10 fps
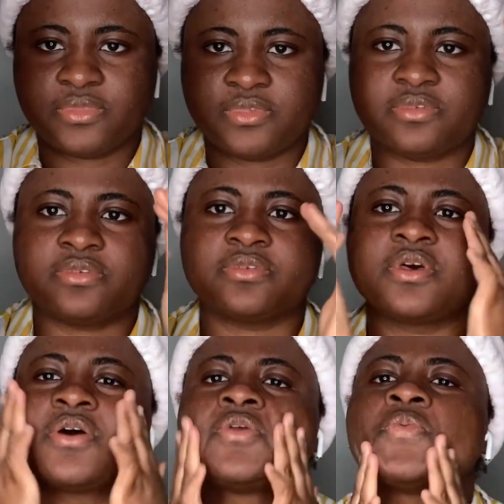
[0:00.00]
this is
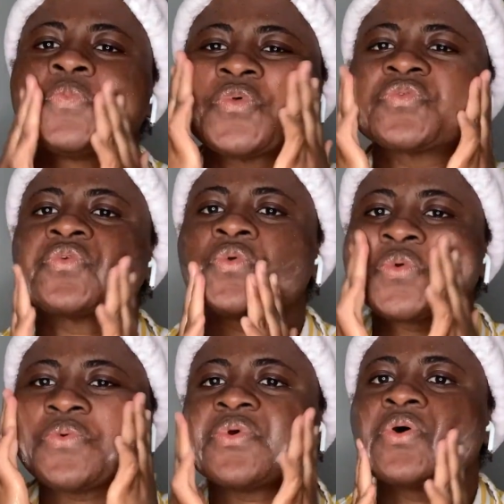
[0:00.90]
how I'm just gonna
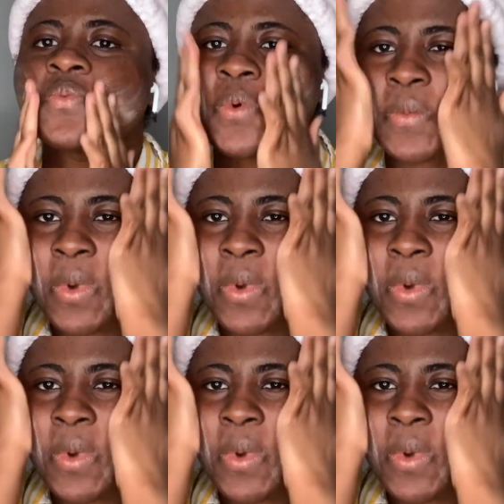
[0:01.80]
rub on